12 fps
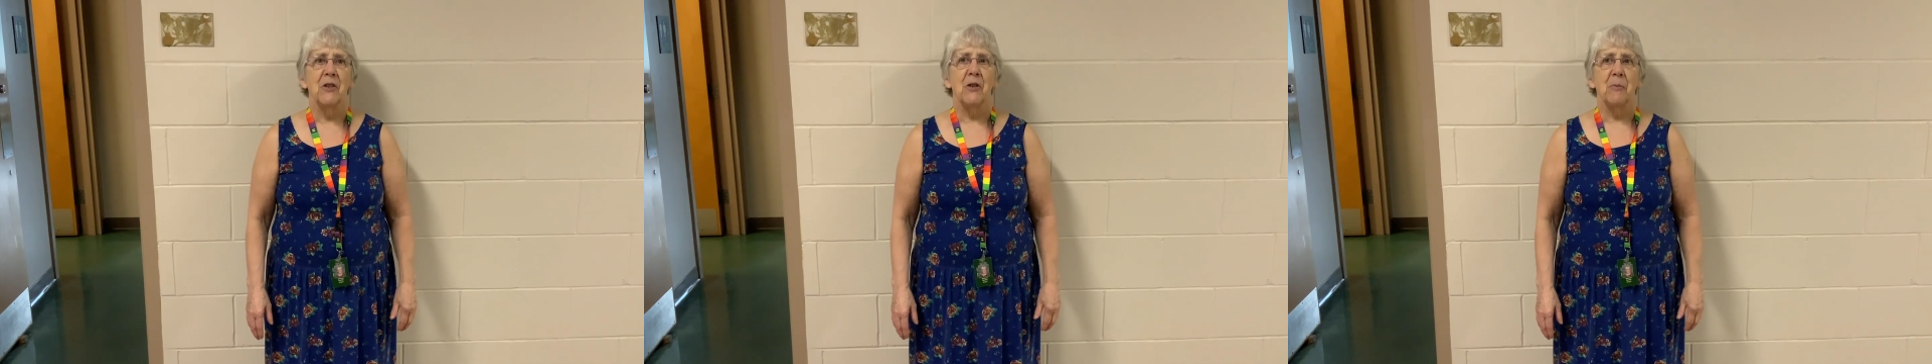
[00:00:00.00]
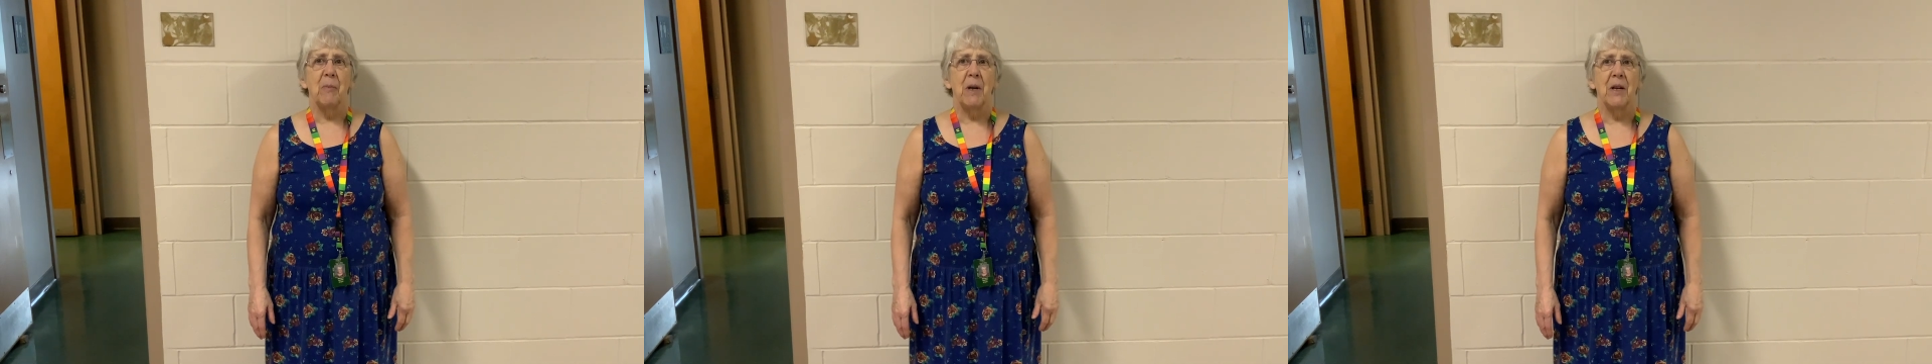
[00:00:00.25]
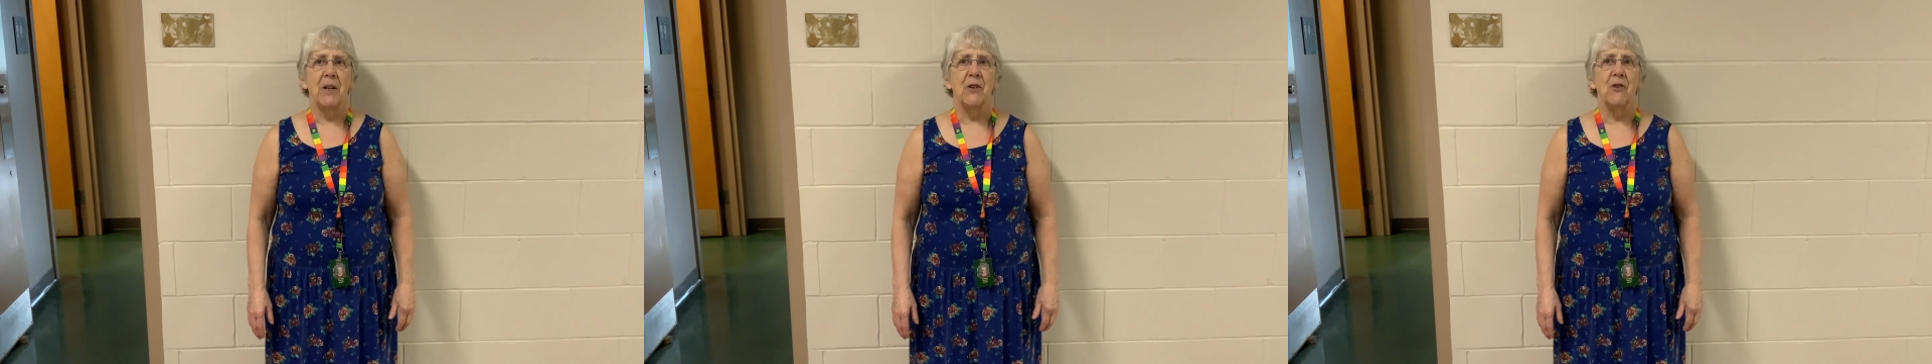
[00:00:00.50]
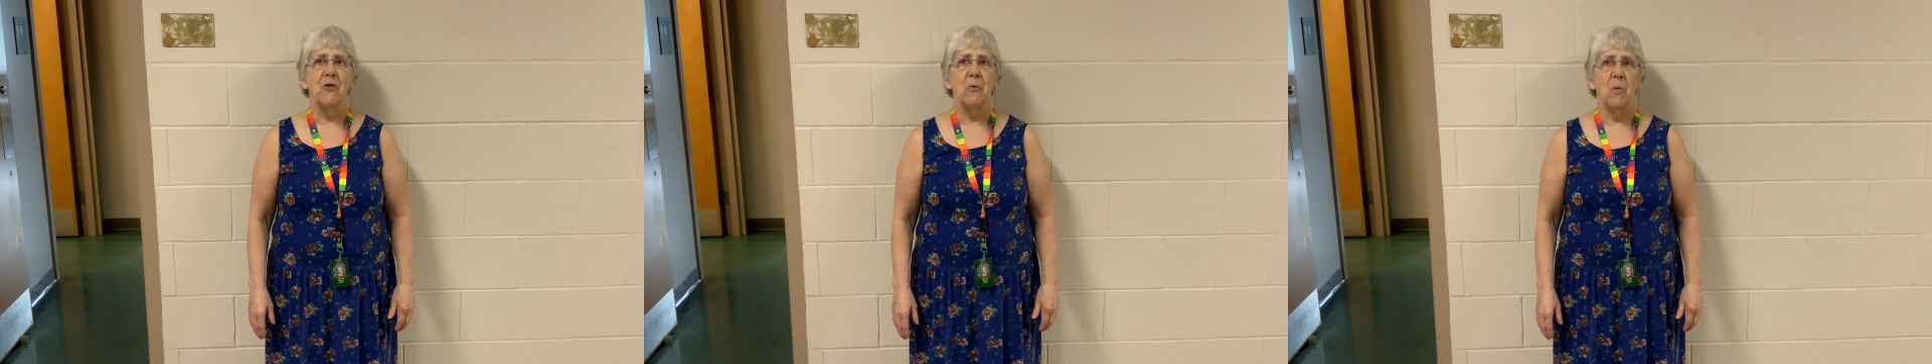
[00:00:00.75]

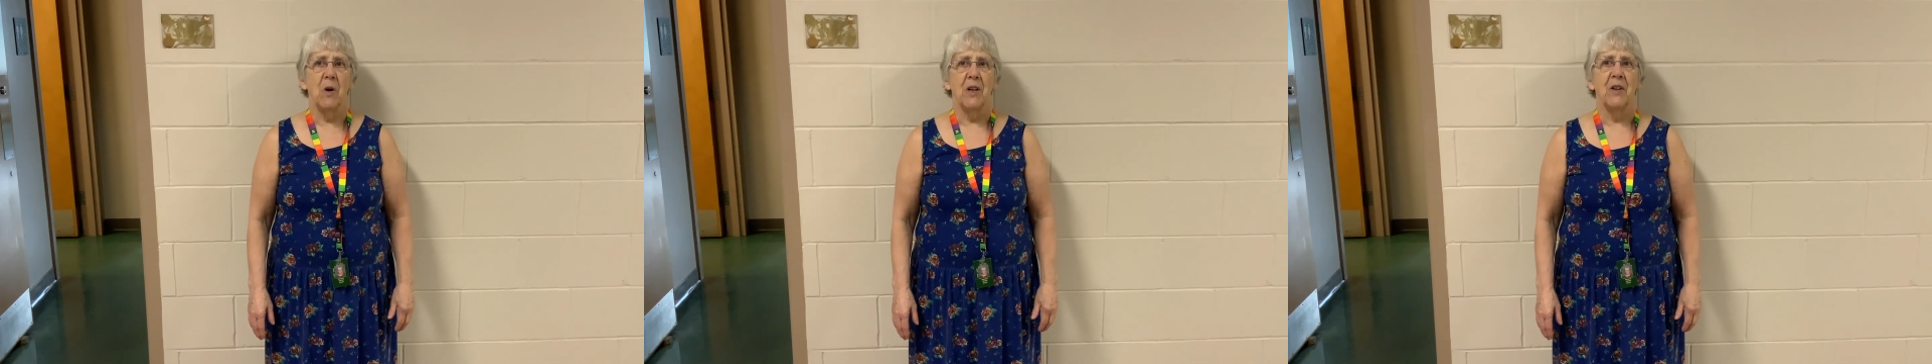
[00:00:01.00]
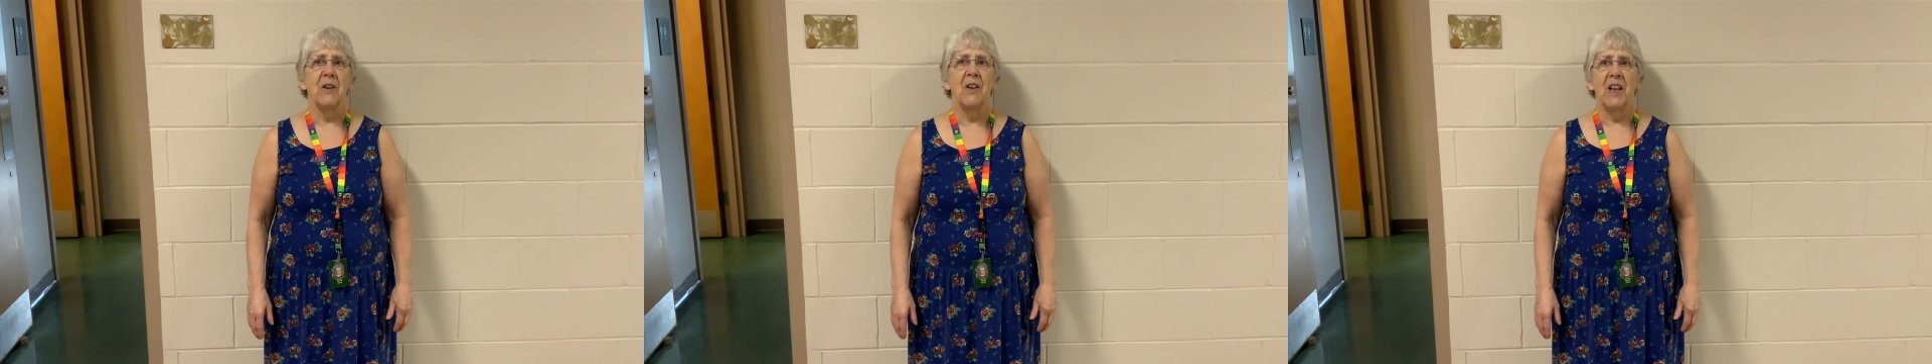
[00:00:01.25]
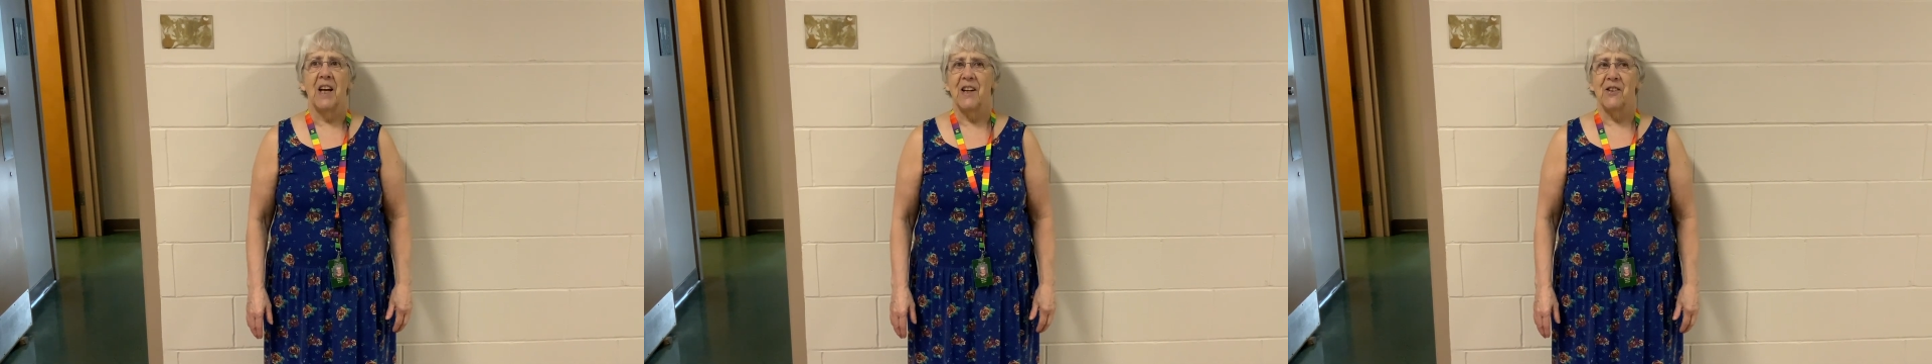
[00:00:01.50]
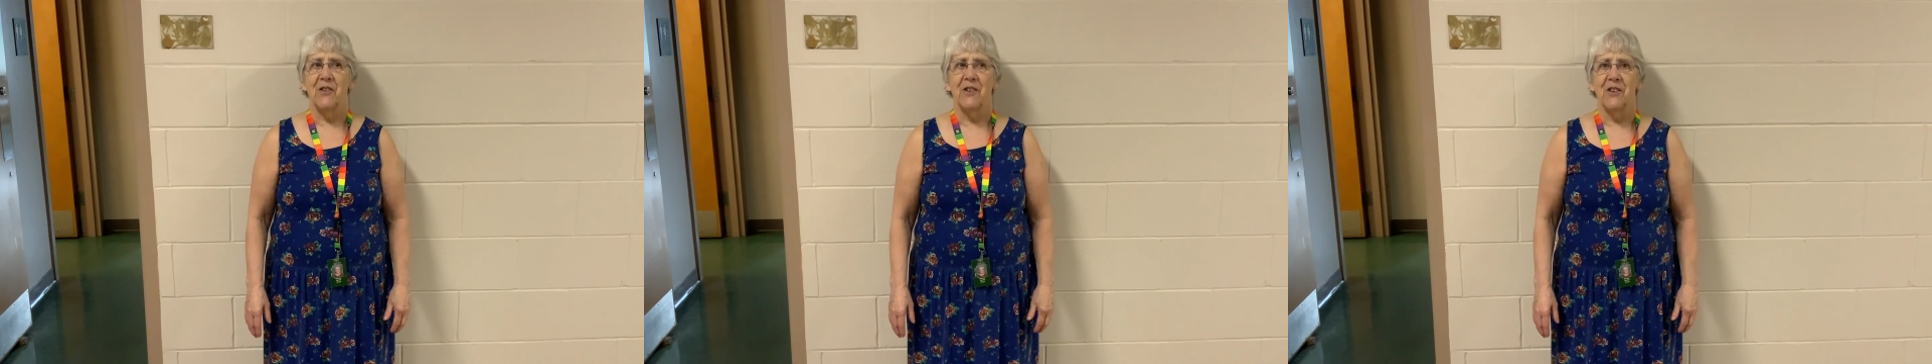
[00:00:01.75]
Spanish
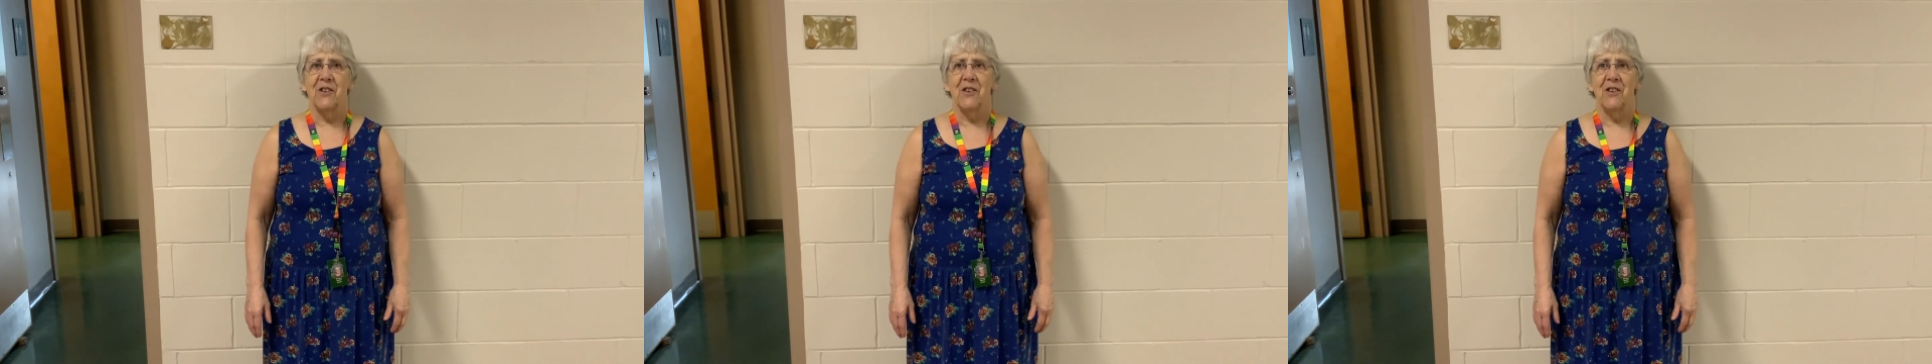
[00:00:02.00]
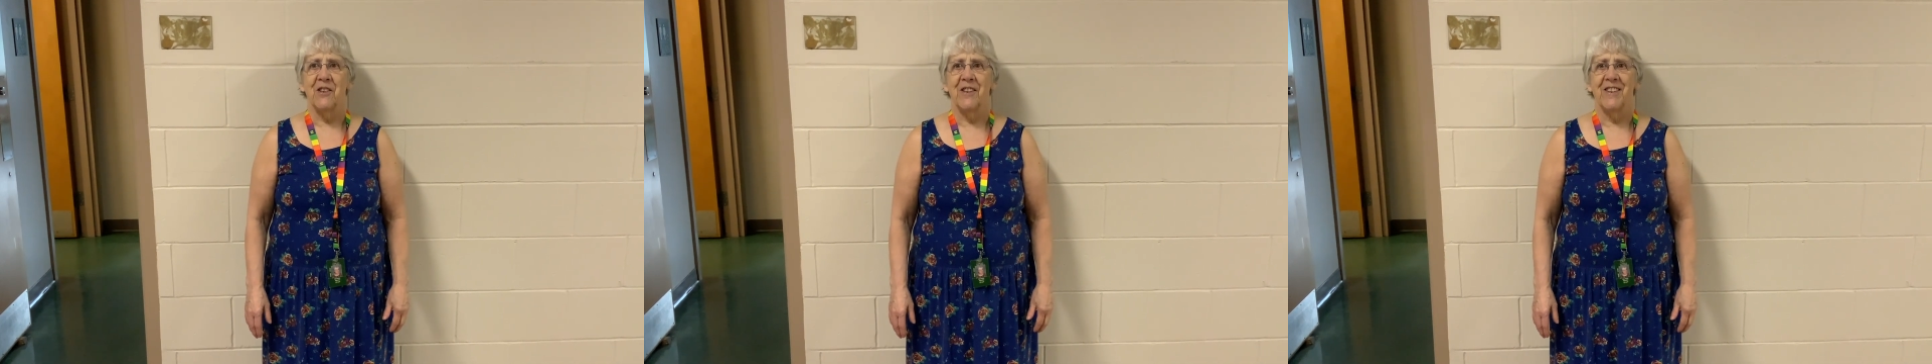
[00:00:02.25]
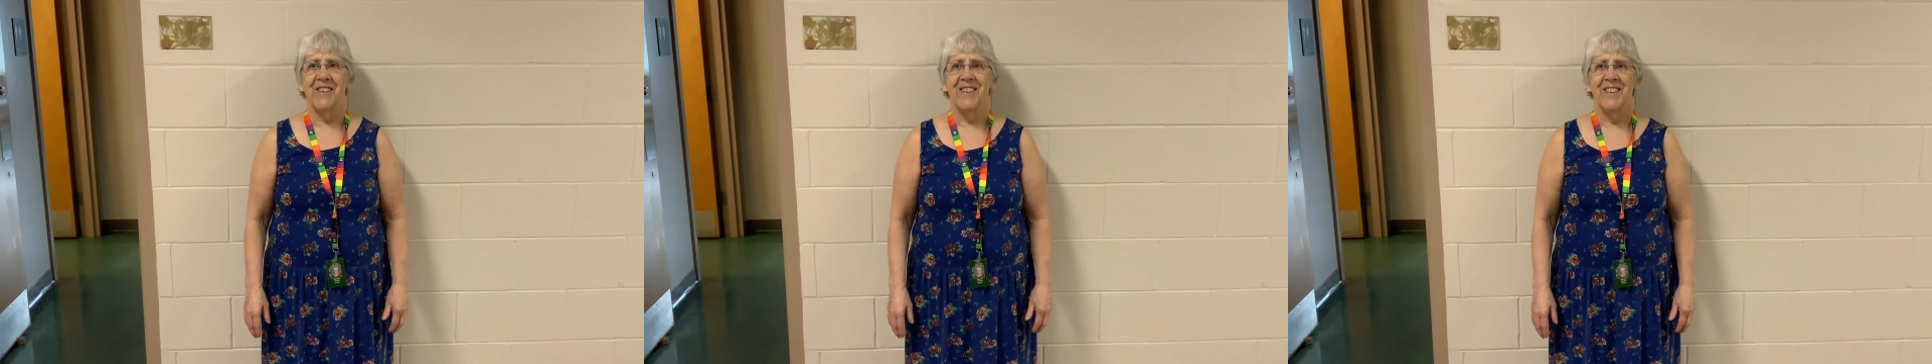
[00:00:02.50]
1